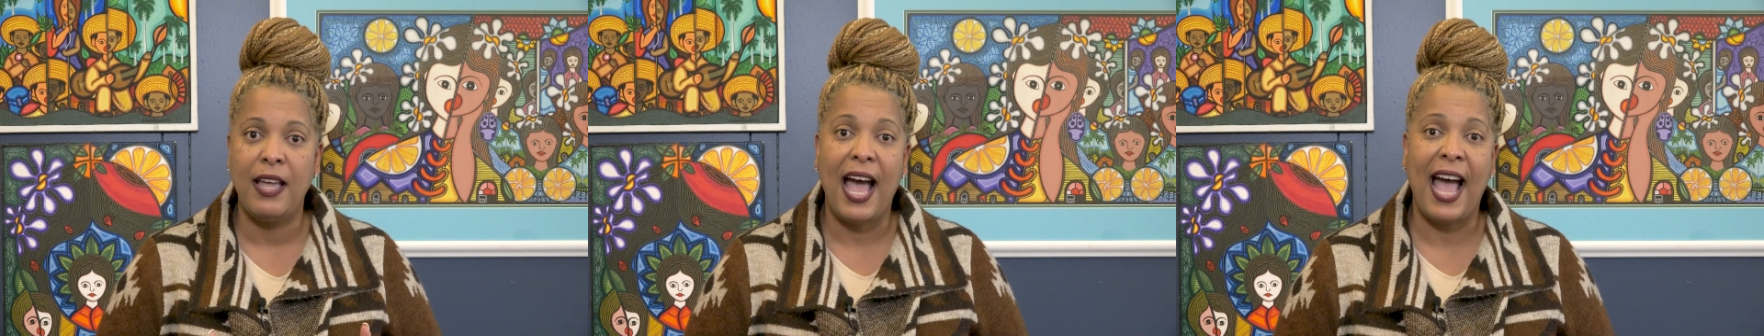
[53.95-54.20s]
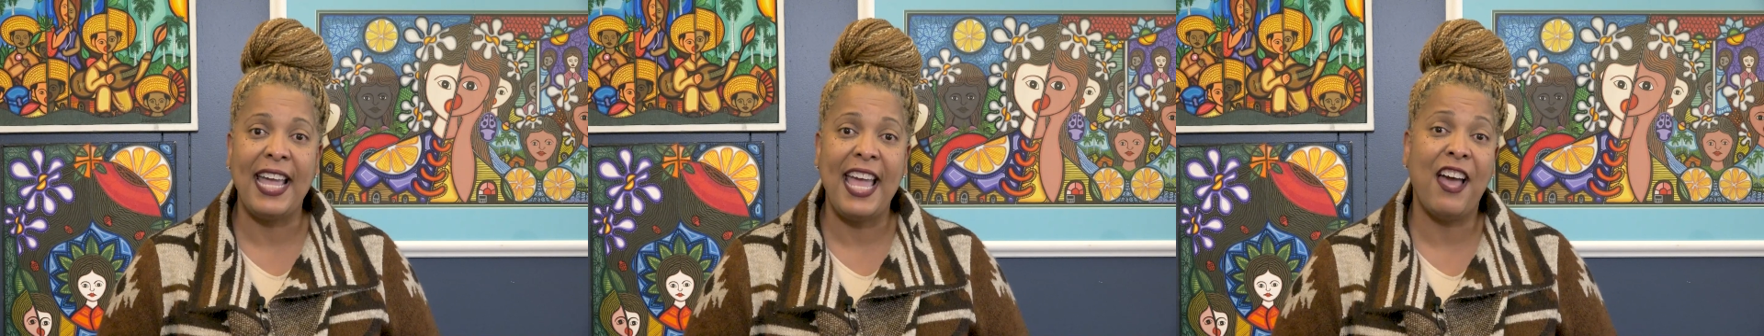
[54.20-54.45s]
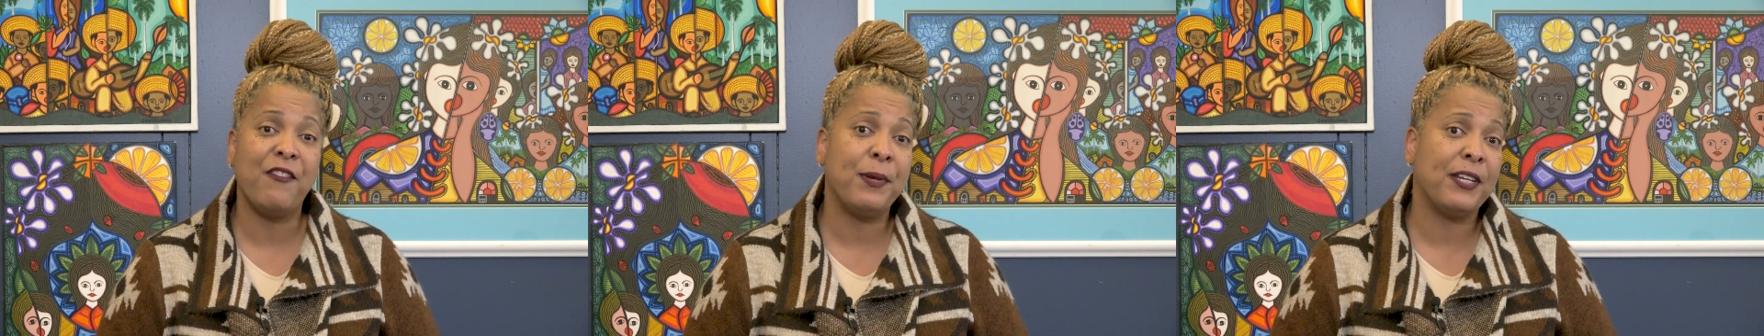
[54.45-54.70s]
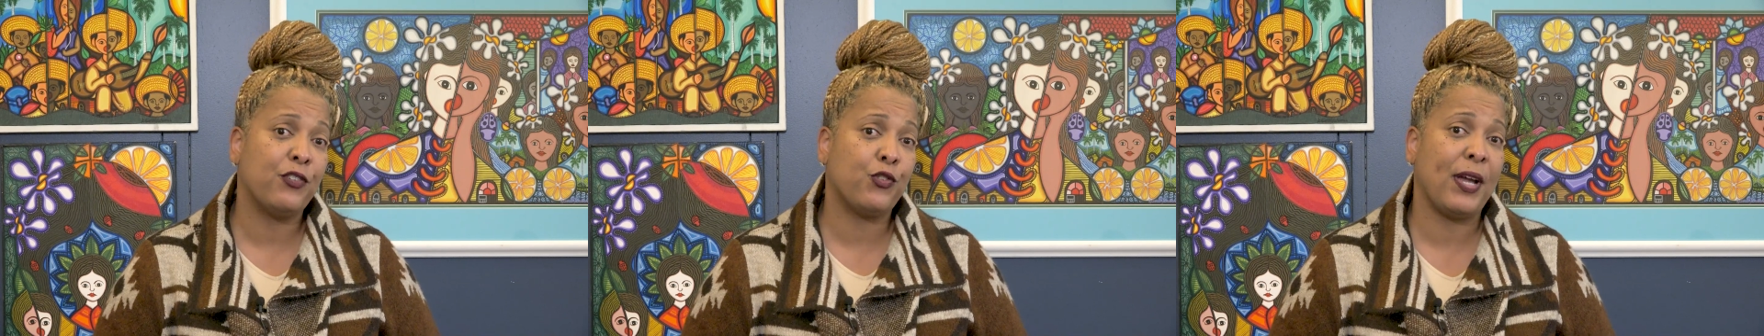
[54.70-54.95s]
I have
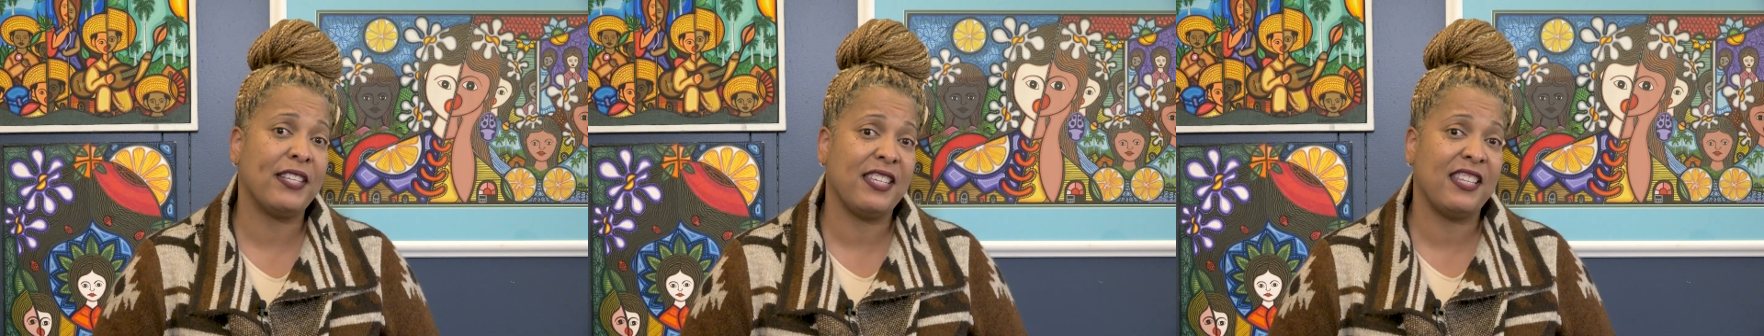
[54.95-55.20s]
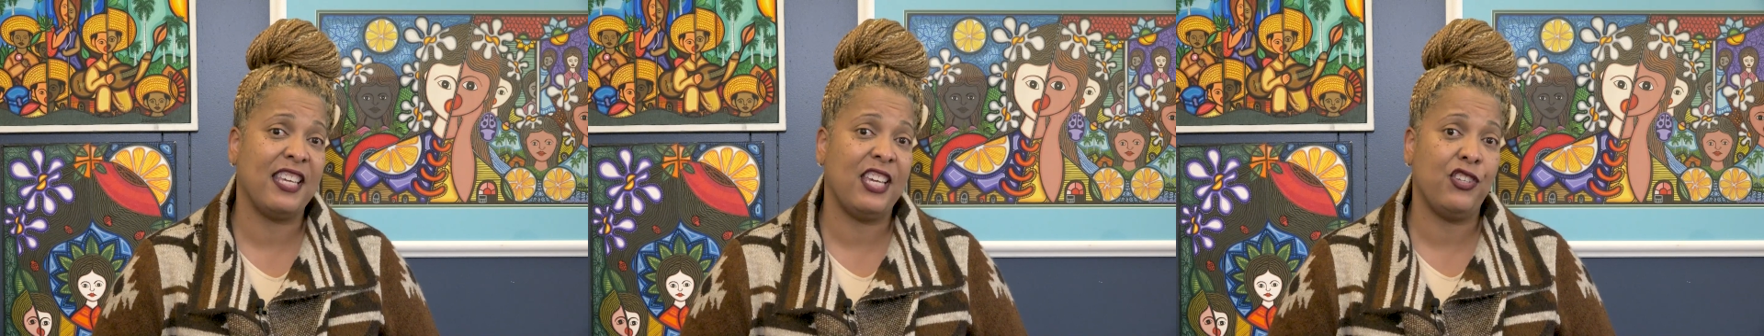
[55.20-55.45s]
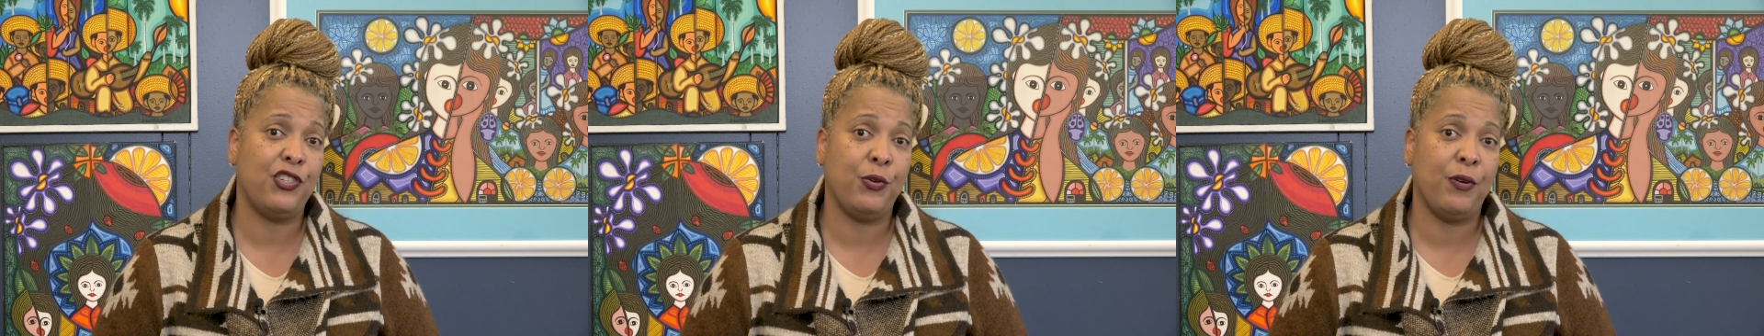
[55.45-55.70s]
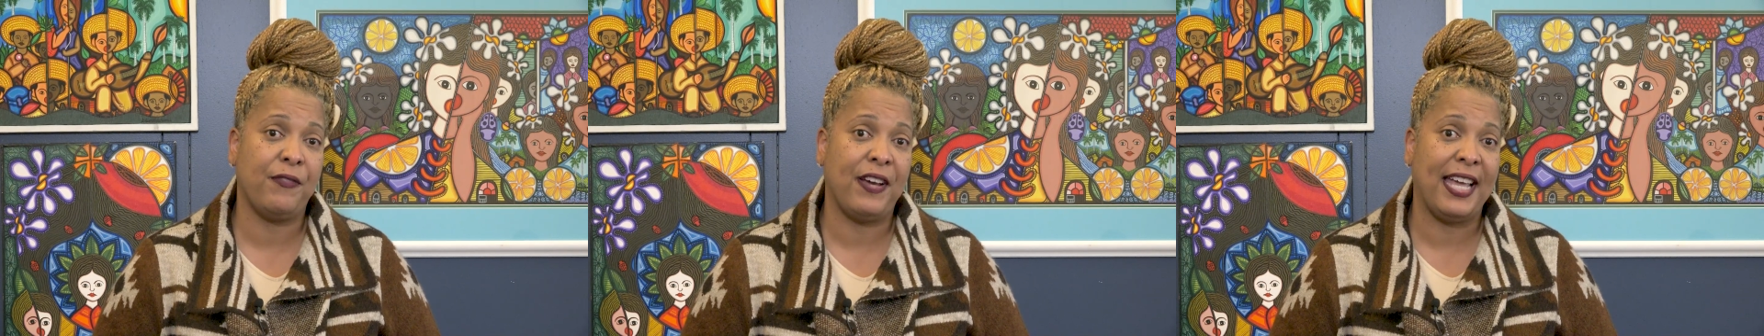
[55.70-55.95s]
been addressing the issue
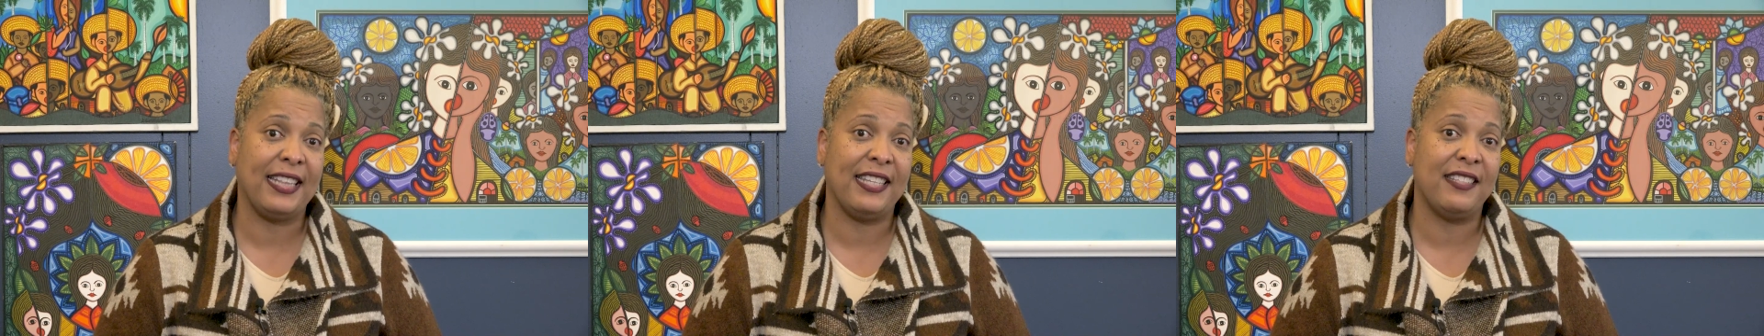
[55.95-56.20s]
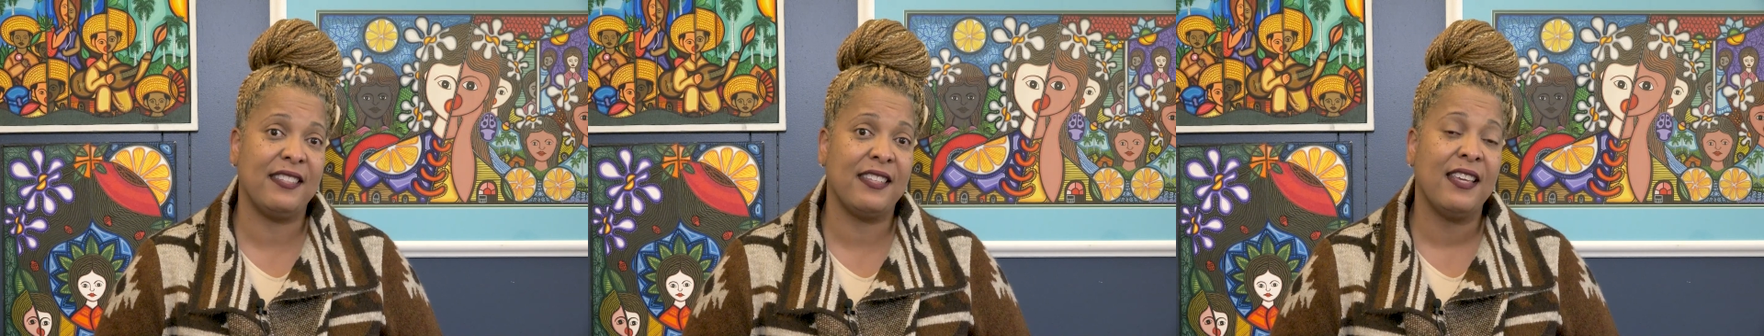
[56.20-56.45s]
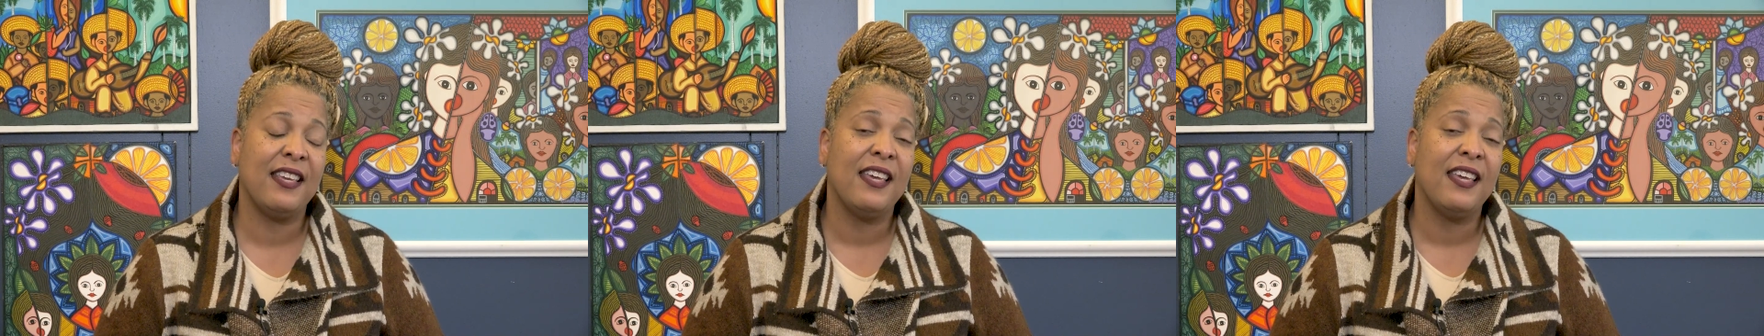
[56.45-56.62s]
of violence